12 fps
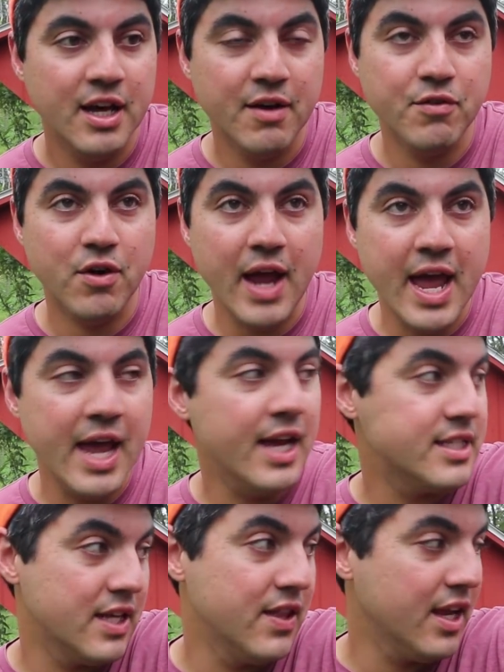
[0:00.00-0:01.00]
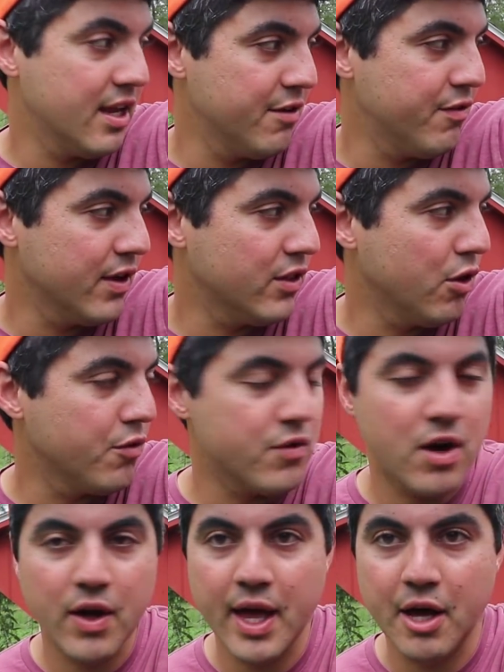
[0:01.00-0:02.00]
of your eggs, and they can affect the
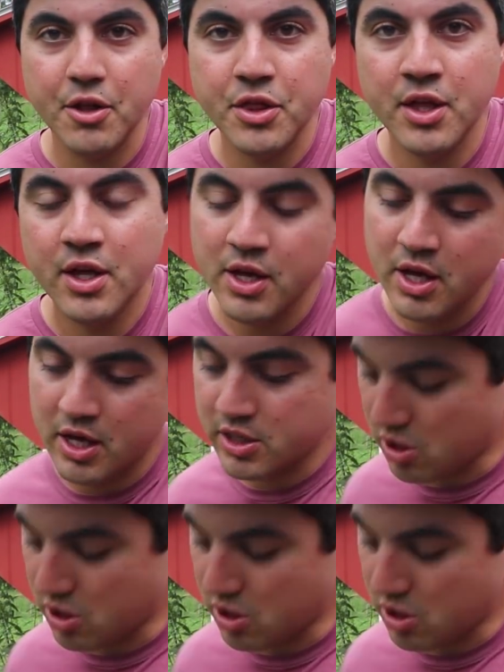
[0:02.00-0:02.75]
overall health.